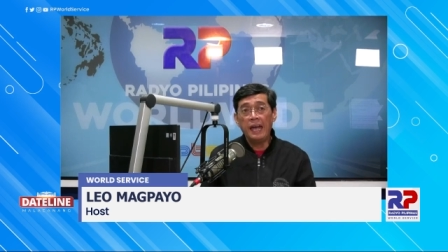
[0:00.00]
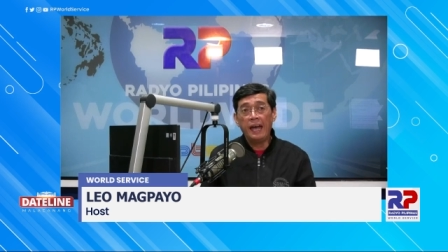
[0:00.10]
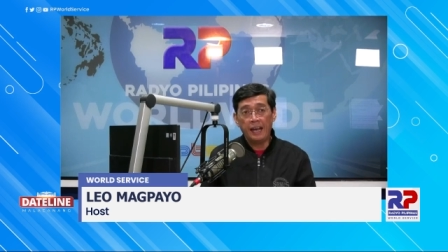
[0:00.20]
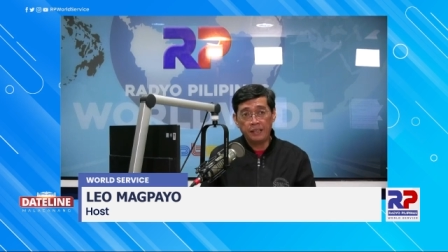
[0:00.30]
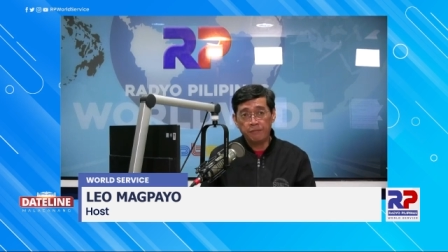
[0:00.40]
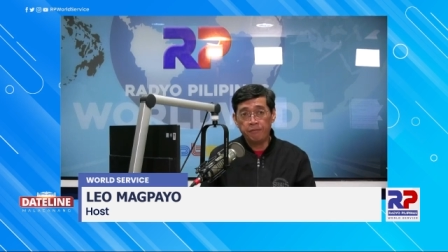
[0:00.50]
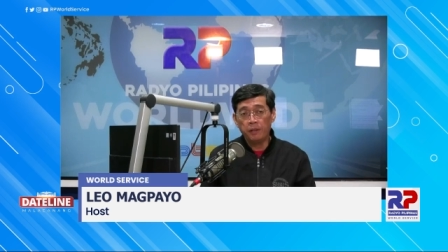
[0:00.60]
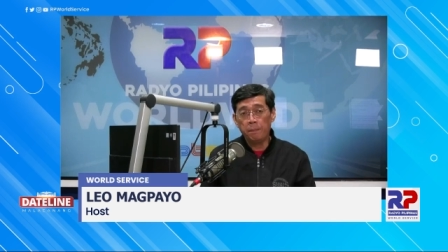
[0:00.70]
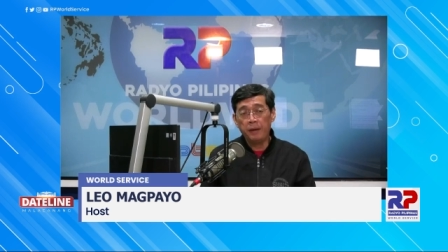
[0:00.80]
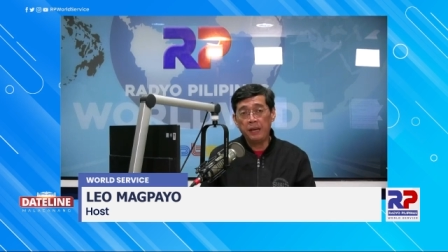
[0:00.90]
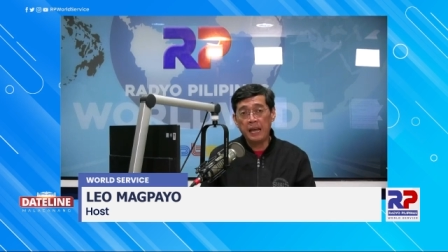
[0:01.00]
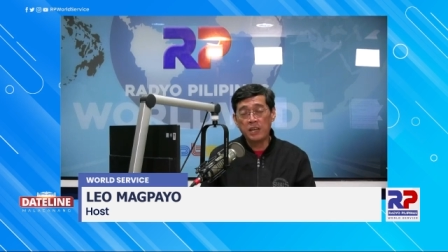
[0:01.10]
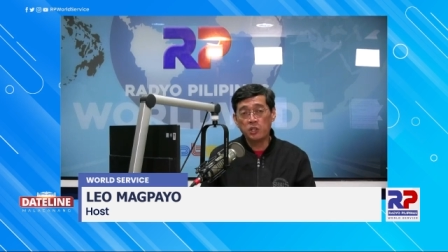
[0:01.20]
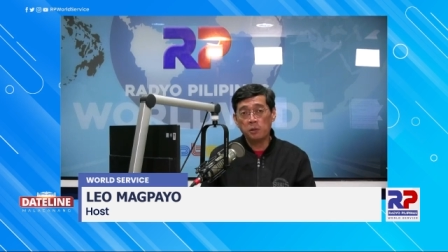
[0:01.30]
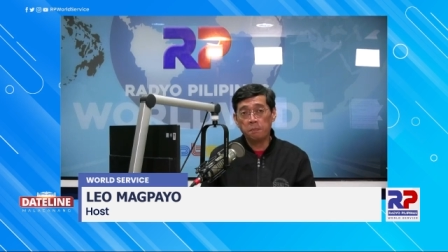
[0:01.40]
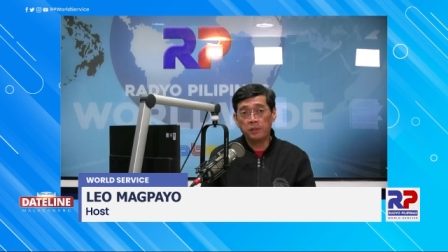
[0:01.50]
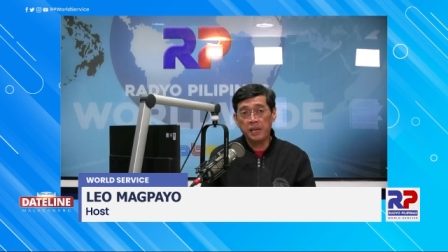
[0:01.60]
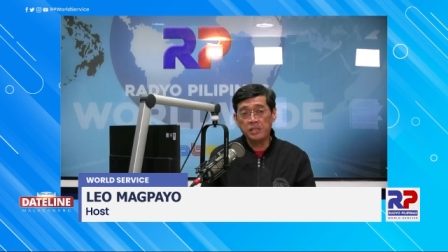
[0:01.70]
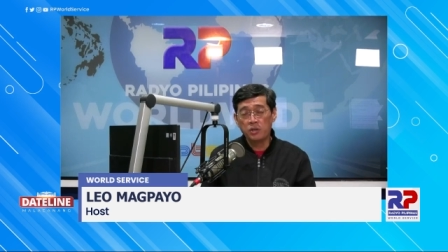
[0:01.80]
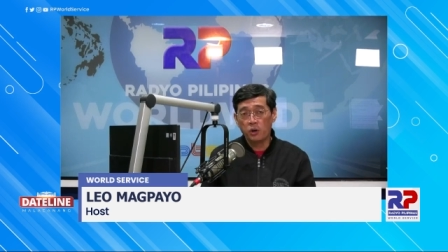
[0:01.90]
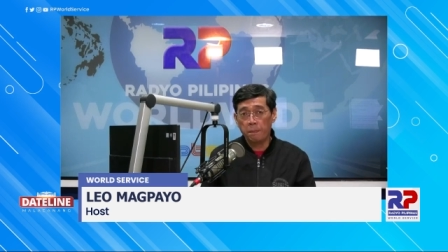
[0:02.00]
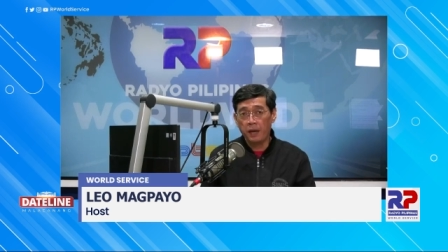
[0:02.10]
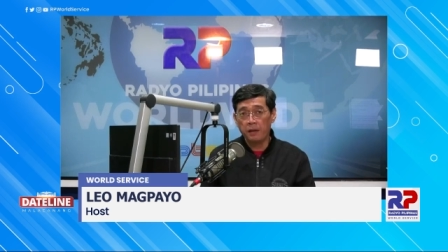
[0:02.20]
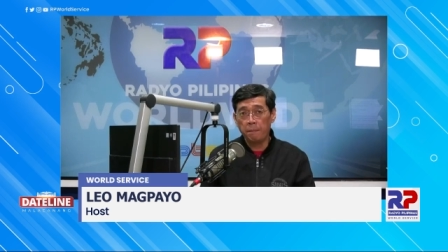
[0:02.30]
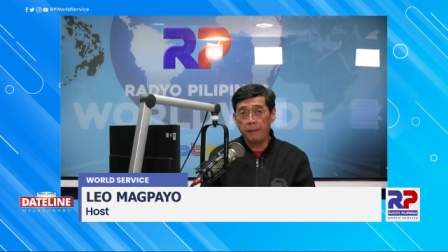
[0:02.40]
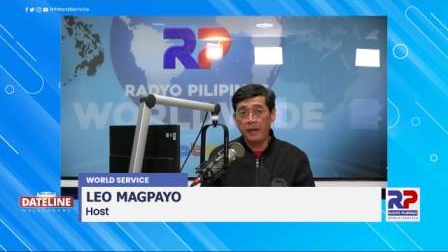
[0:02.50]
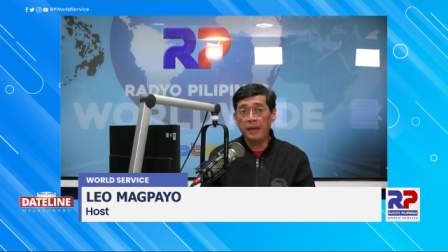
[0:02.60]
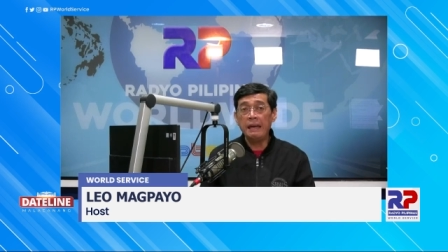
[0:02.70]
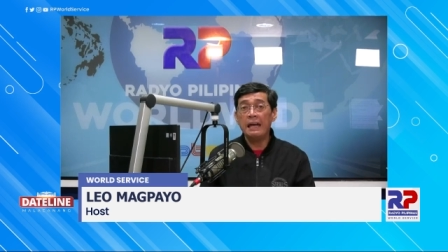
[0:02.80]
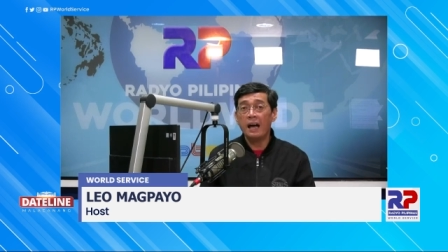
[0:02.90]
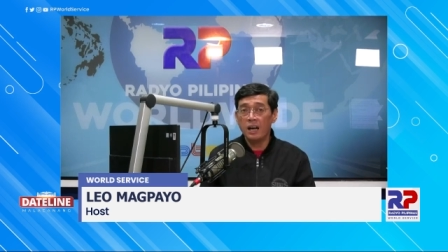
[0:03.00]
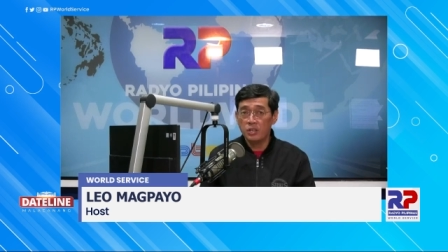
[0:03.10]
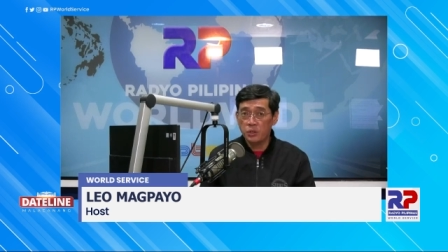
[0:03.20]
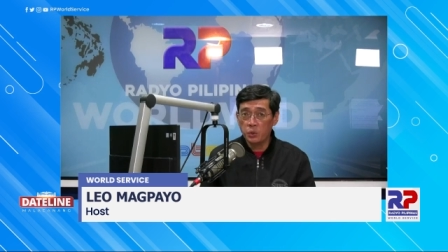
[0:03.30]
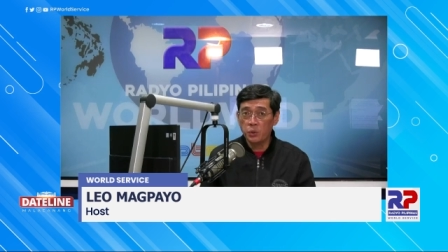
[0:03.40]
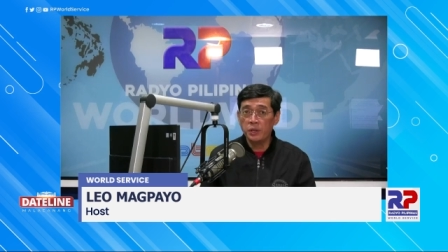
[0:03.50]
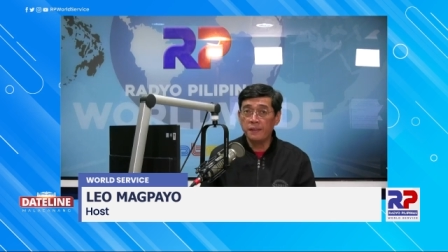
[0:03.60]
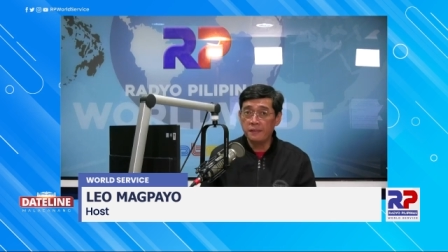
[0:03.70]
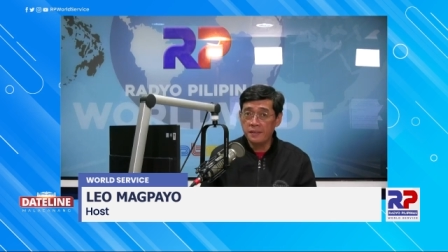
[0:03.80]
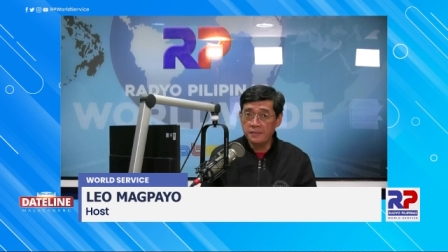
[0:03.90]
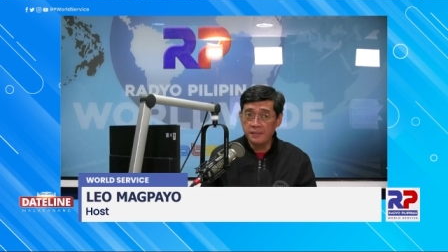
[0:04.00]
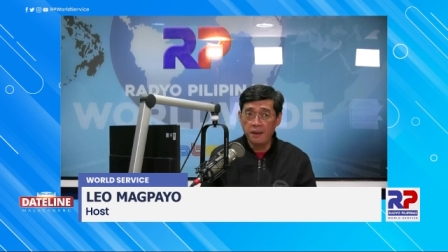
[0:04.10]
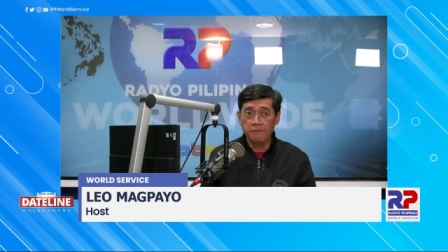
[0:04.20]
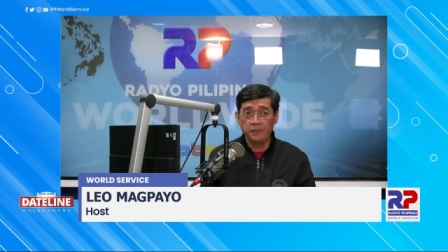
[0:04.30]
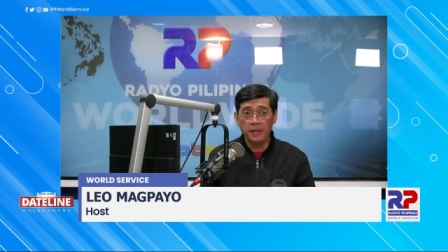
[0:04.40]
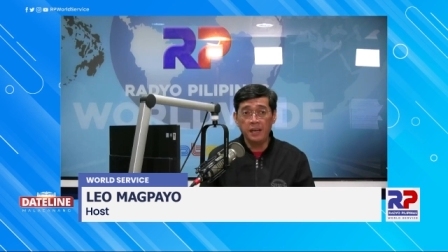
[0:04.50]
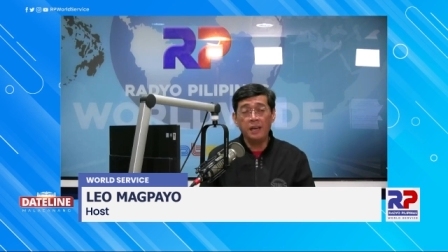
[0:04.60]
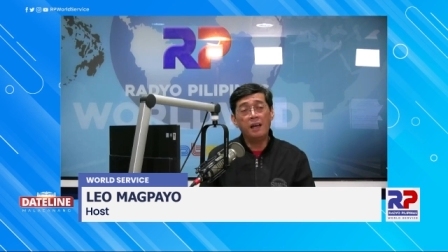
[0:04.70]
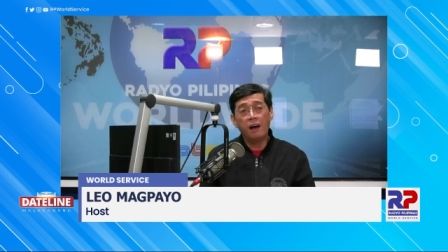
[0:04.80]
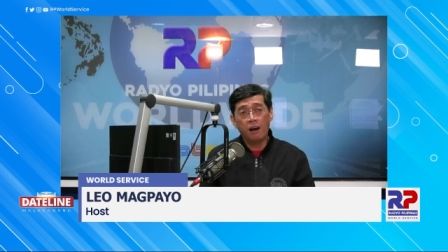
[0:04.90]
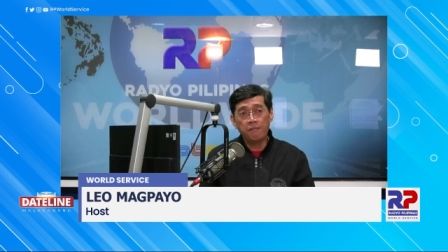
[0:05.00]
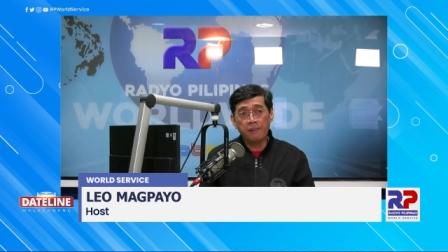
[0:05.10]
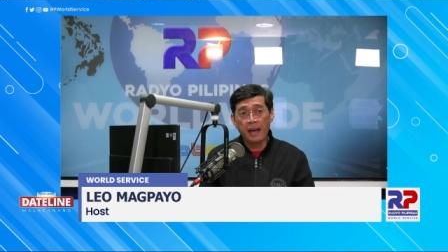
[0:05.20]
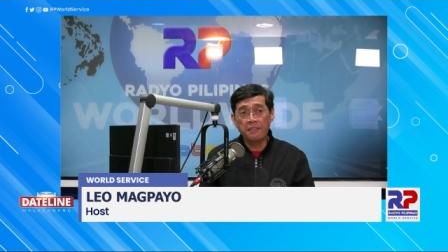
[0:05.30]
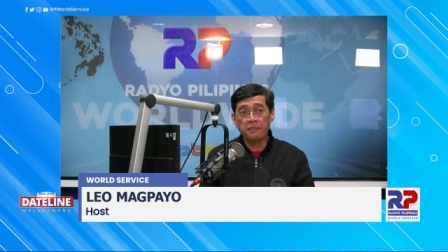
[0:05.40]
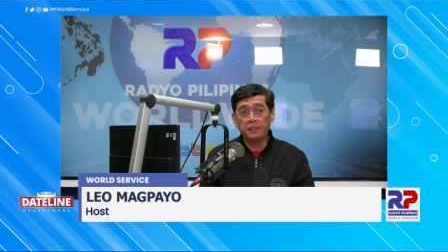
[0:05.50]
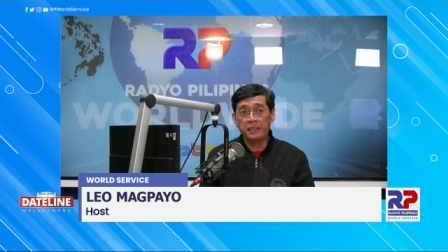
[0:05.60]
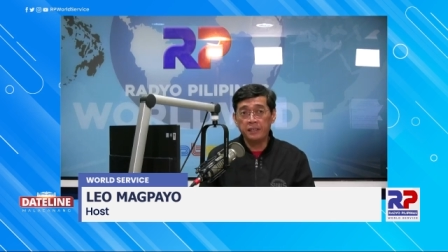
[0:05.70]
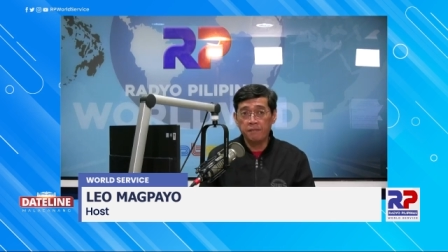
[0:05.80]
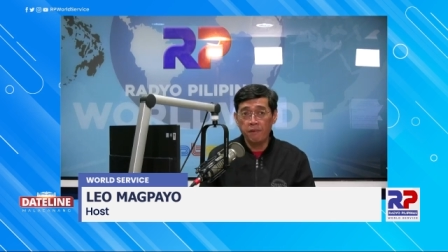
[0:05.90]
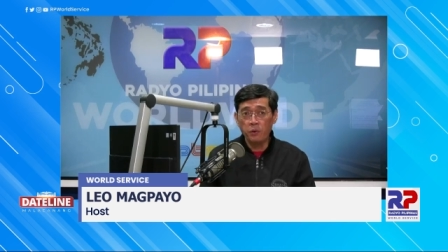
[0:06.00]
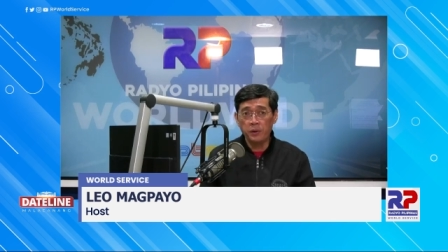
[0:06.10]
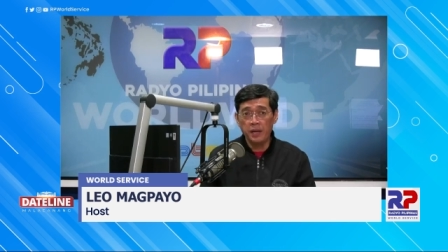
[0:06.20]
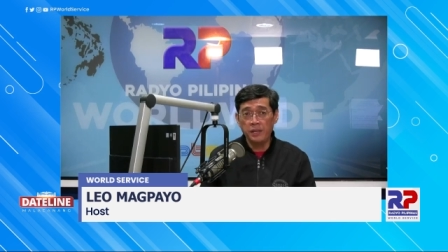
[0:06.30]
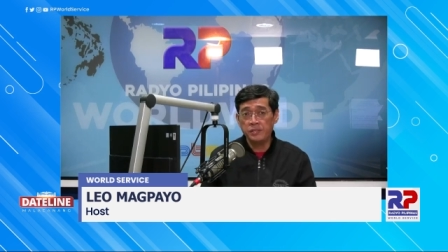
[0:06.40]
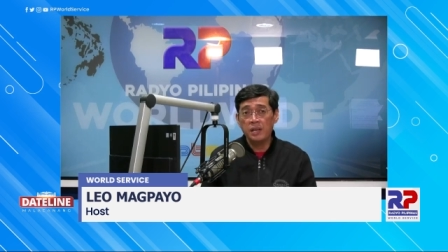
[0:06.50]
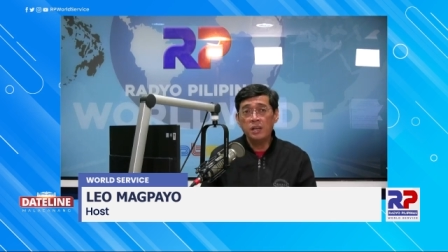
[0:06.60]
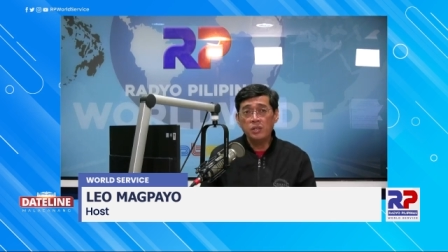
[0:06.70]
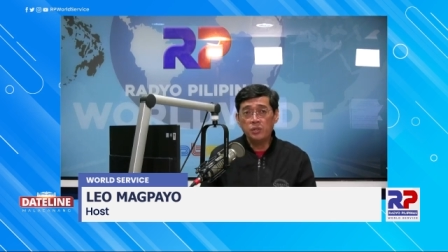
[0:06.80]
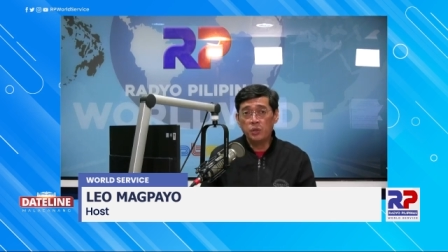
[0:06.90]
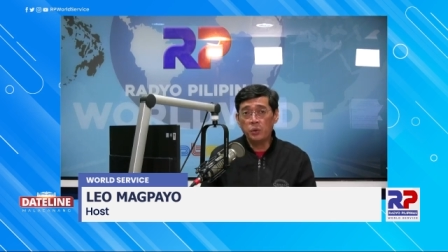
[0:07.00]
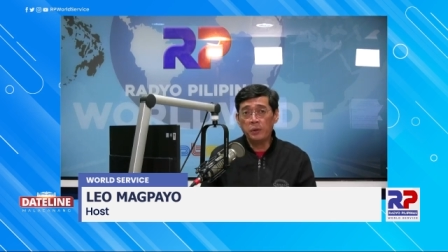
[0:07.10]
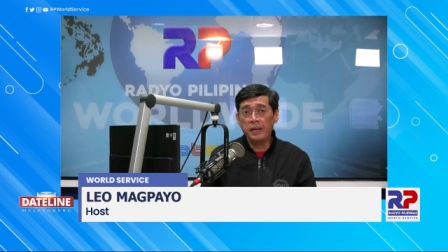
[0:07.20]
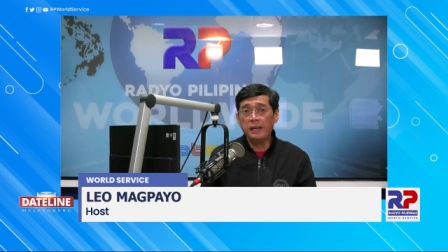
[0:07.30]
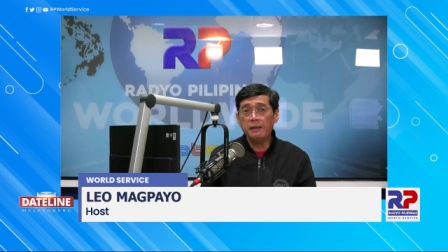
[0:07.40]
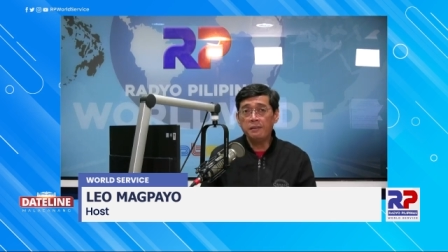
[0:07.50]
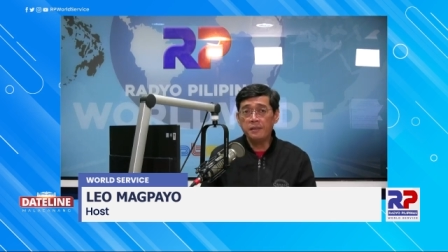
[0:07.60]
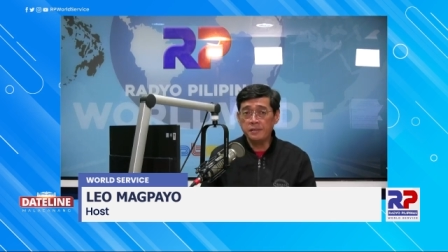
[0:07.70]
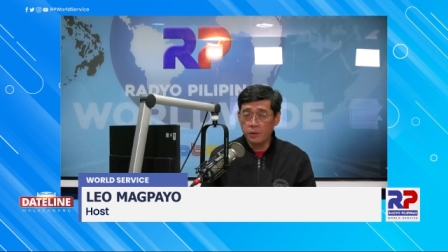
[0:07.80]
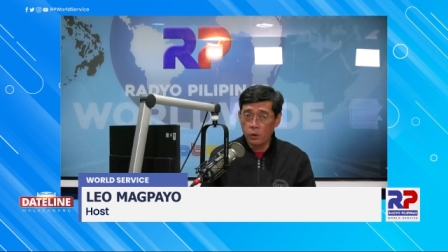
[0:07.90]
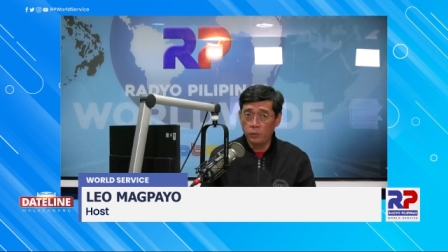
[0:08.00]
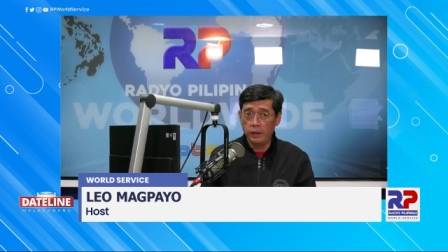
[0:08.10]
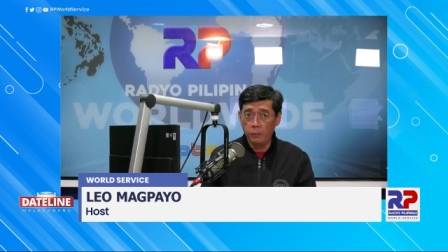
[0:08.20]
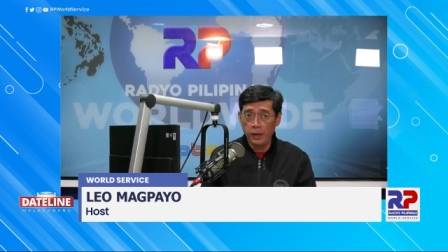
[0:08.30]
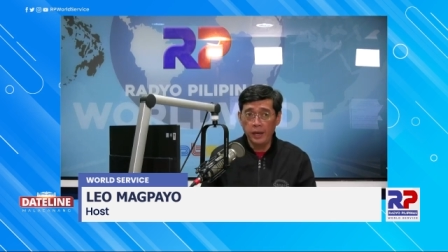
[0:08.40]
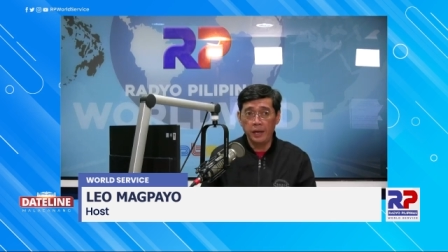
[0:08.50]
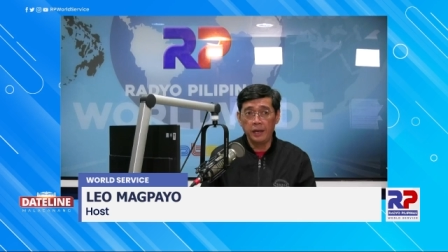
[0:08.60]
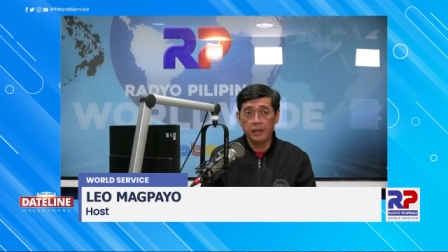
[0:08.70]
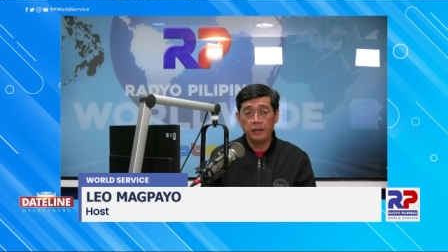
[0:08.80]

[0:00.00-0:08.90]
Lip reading: and Philippine National Police, or PNP, assured the safety of Catholic devotees during this Holy Week.